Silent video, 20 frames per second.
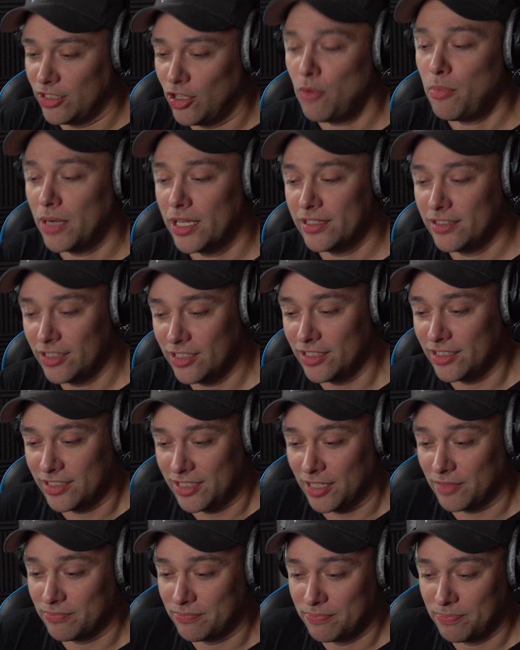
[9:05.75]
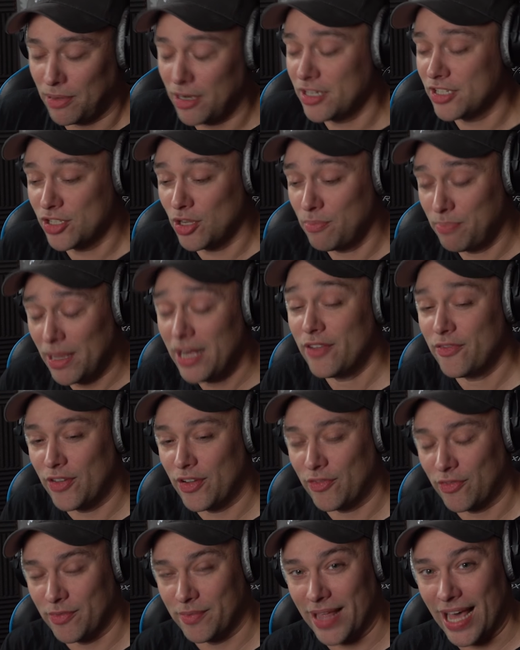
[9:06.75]
The parties don't
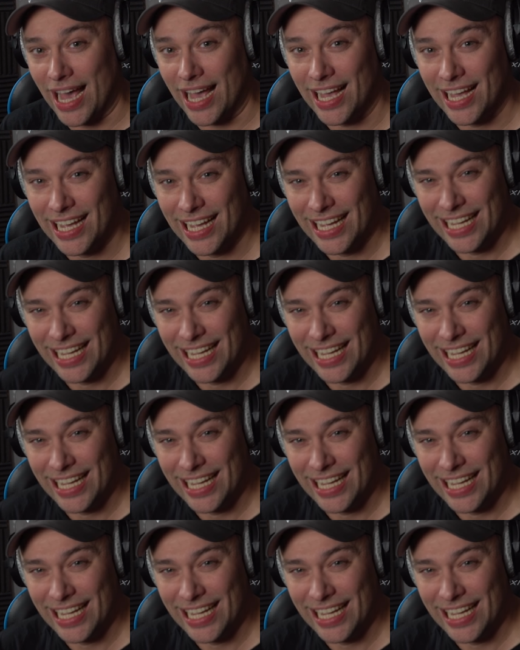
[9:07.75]
benefit from that.